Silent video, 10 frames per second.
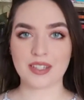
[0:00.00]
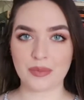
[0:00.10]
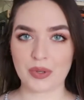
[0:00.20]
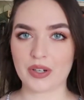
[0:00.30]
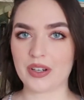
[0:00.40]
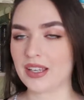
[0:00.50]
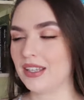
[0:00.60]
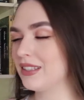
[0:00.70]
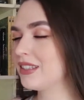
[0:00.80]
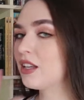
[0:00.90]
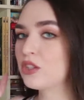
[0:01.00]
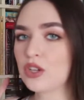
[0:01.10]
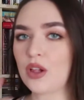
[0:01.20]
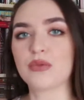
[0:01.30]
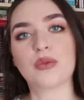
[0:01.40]
number is
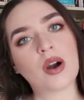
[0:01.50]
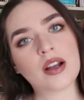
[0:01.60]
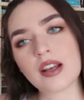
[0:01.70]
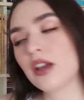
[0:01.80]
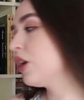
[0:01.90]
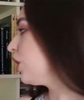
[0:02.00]
shelf 1,